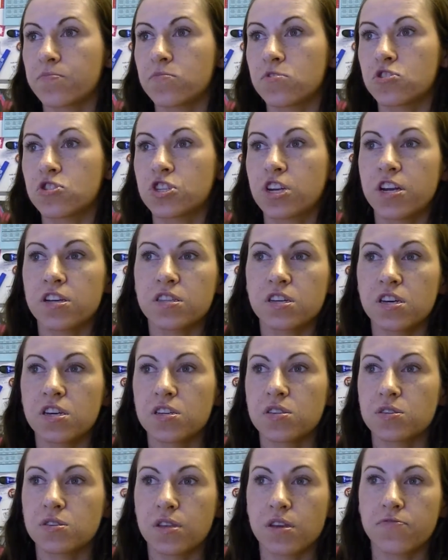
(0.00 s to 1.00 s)
share
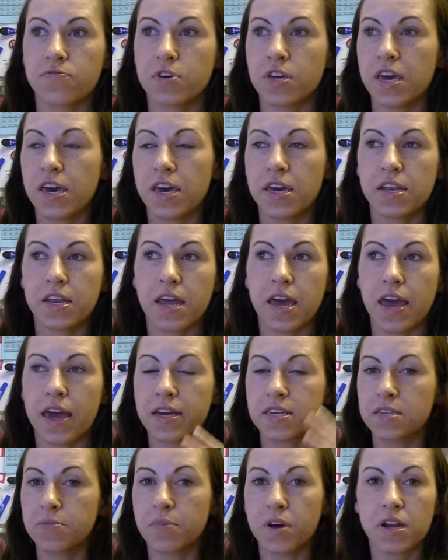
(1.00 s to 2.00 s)
this, if we hit
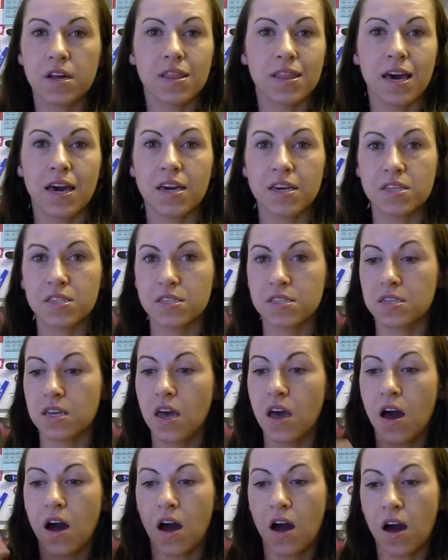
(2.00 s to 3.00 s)
X amount of likes,
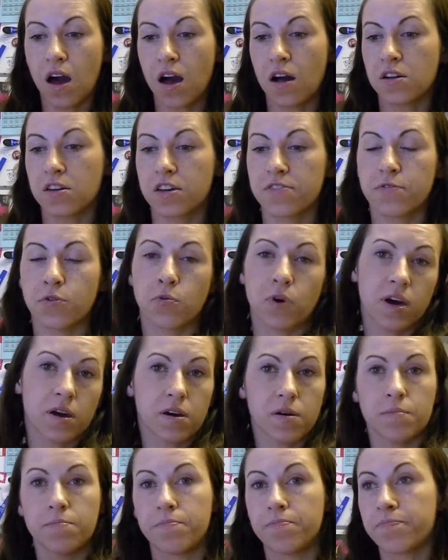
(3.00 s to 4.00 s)
I'll give away
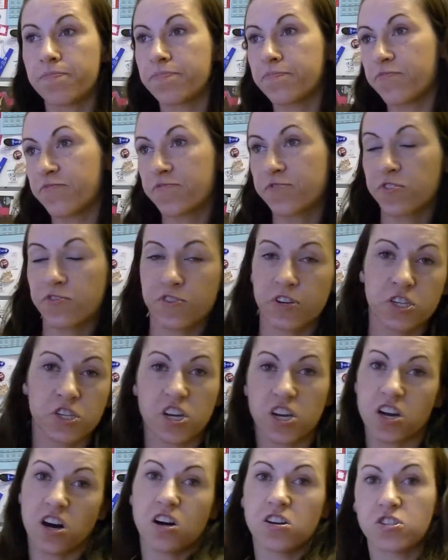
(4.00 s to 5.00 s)
a free
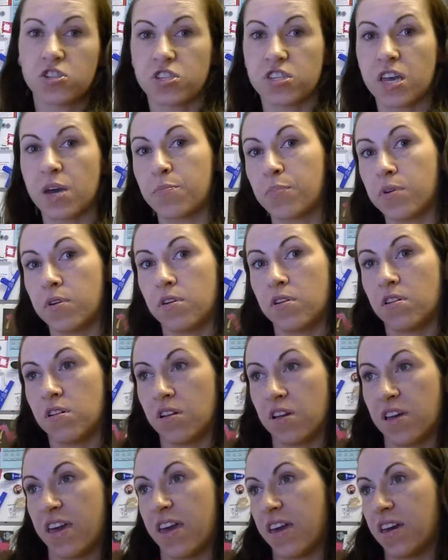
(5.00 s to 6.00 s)
Shakeology
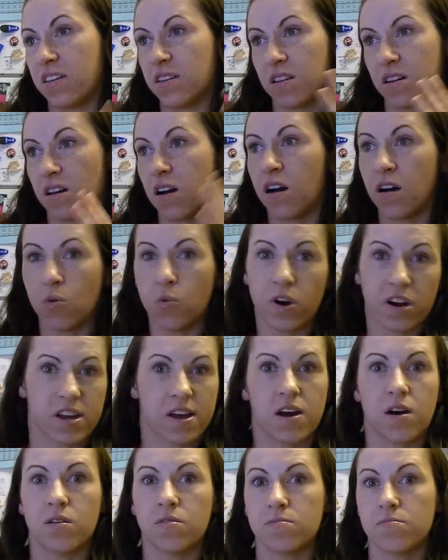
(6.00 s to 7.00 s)
sample and a
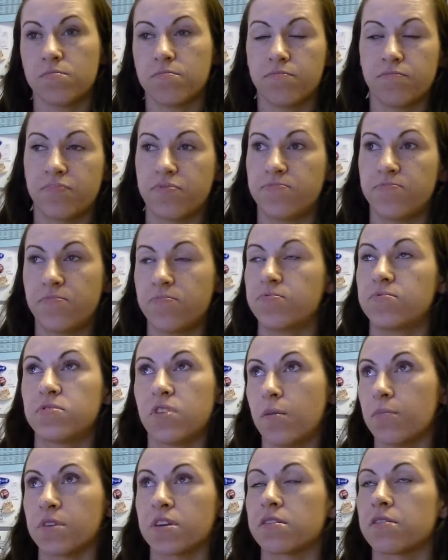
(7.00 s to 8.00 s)
workout
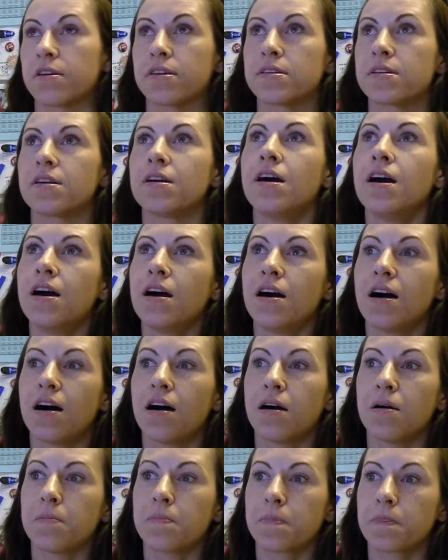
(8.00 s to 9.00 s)
something or other.
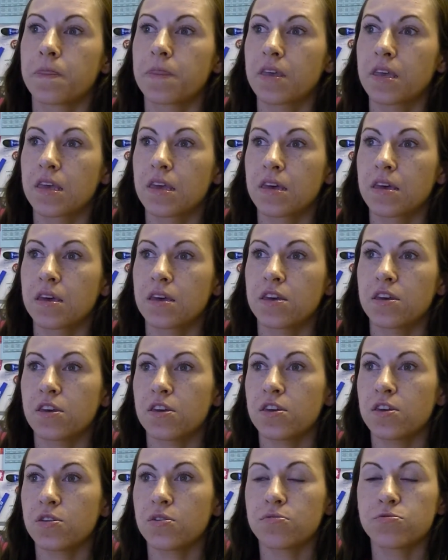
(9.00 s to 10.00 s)

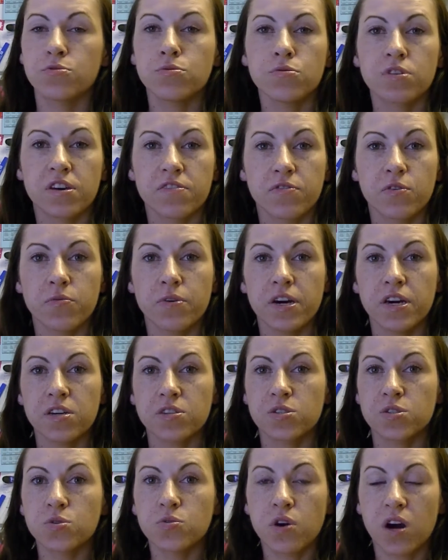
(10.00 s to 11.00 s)
Do
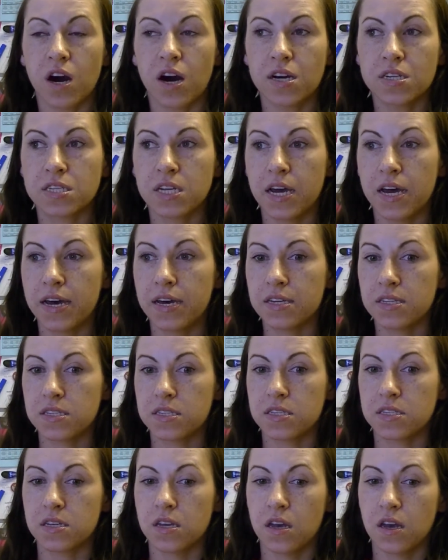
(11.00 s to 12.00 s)
giveaways, do
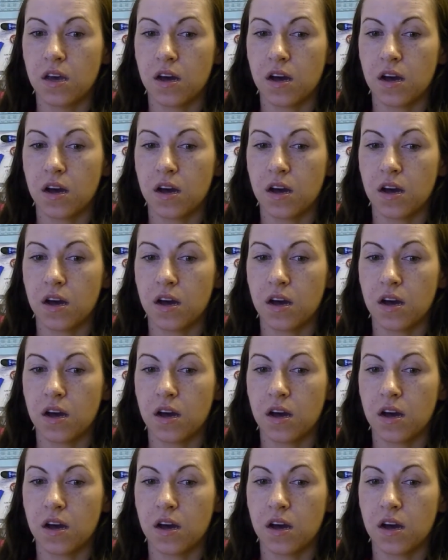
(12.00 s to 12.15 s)
contests.